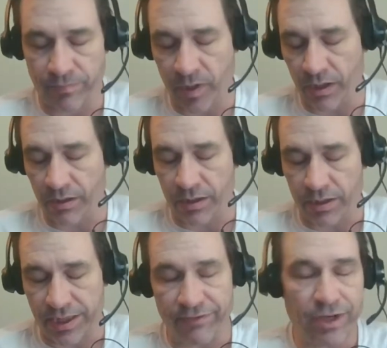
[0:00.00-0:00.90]
uh,
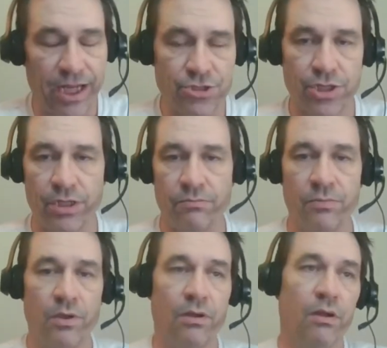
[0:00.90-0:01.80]
divination
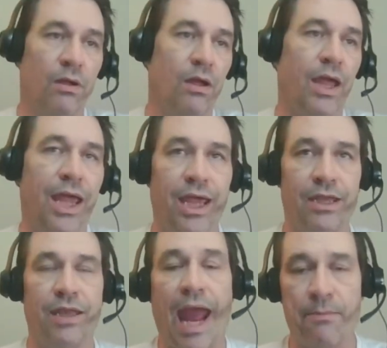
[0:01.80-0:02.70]

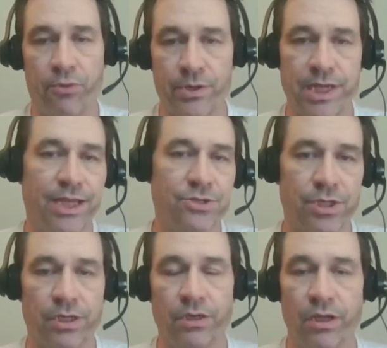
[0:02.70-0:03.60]
and
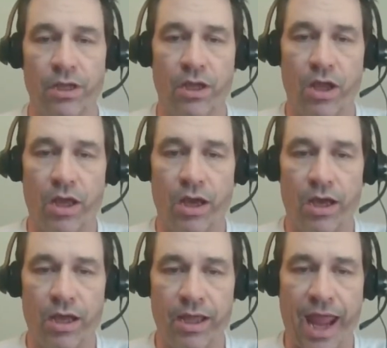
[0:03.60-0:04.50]
apportation
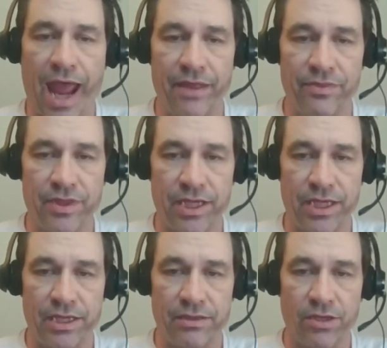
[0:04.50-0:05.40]
uh, at
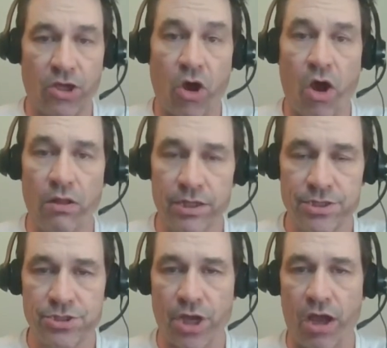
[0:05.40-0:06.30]
the the
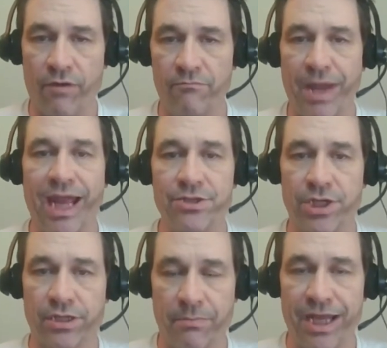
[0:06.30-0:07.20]
College of
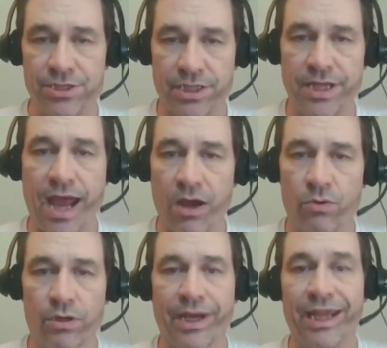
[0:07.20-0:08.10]
Magic, the Magic
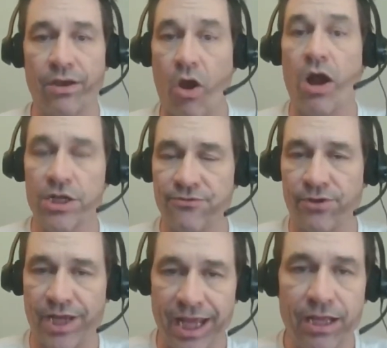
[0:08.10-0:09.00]
Tower in
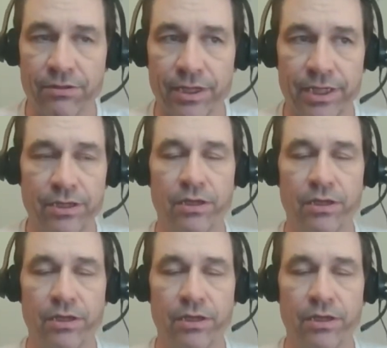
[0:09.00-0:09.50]
Oxford, England,